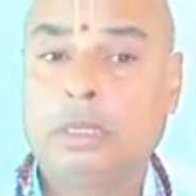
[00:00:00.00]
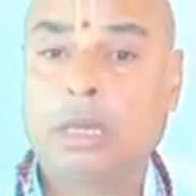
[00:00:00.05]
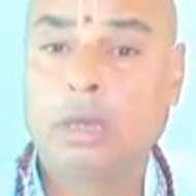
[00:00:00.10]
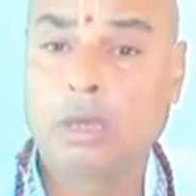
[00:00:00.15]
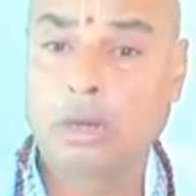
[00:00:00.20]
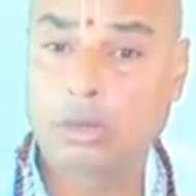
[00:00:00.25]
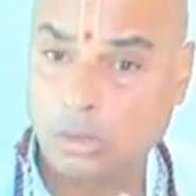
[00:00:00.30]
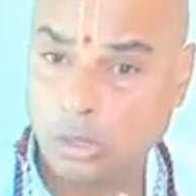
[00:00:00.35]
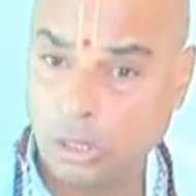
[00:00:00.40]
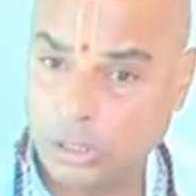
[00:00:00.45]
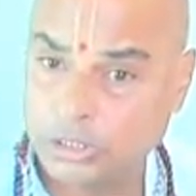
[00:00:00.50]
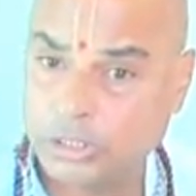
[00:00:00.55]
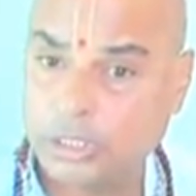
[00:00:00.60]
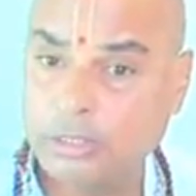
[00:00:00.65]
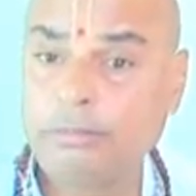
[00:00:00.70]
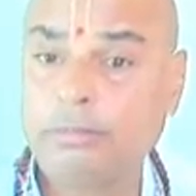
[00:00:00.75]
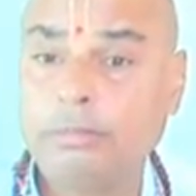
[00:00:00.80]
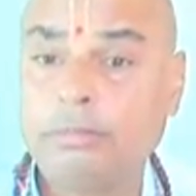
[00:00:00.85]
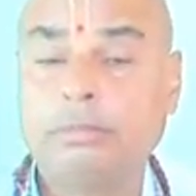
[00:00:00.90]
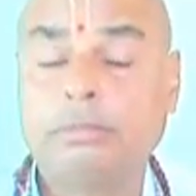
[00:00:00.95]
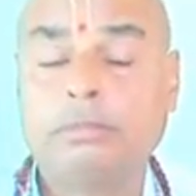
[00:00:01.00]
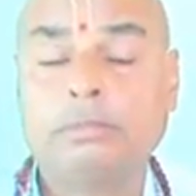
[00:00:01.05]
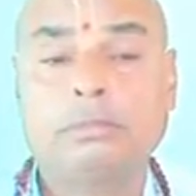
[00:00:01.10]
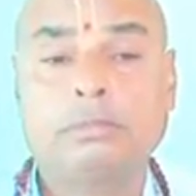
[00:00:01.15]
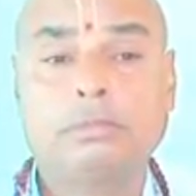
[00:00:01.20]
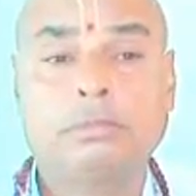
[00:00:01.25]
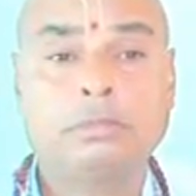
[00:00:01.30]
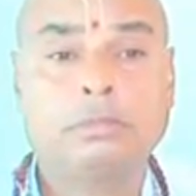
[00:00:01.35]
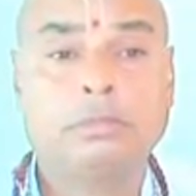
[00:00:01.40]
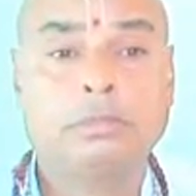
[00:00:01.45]
alcoholism,
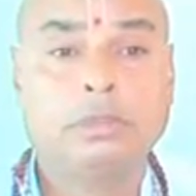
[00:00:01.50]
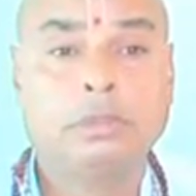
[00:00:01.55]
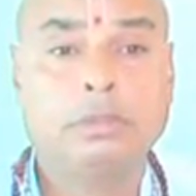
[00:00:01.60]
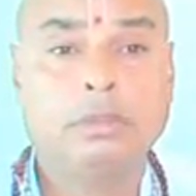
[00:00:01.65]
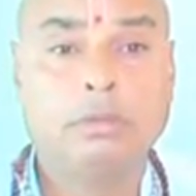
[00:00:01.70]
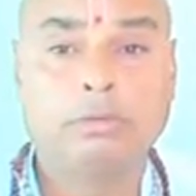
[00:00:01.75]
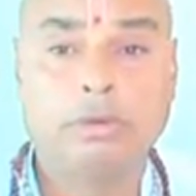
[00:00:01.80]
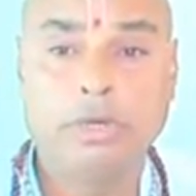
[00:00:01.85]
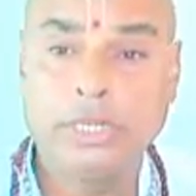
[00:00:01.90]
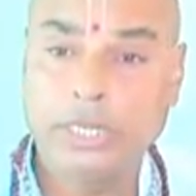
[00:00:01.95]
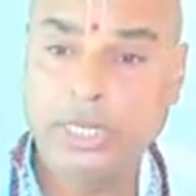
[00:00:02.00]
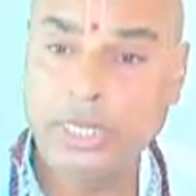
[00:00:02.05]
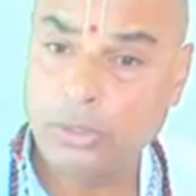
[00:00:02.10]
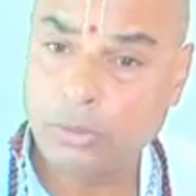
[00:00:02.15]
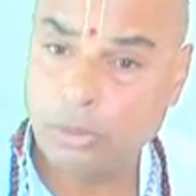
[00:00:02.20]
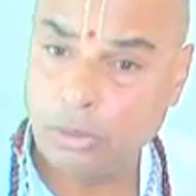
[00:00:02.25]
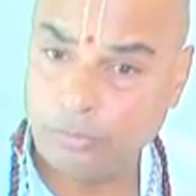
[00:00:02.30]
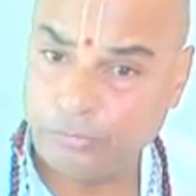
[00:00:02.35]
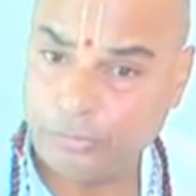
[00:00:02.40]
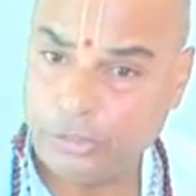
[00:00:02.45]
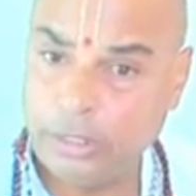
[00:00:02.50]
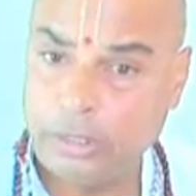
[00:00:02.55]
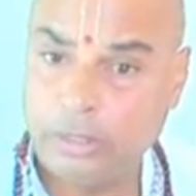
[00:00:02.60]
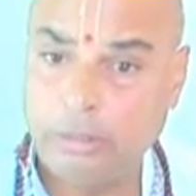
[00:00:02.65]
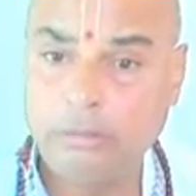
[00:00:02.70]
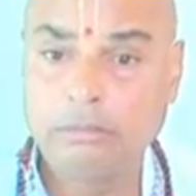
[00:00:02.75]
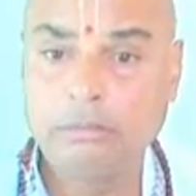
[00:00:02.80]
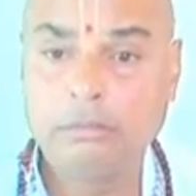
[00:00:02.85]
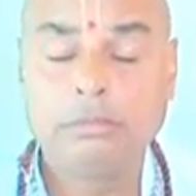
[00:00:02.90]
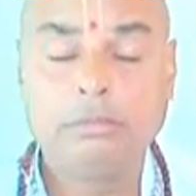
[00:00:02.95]
drinking coffee,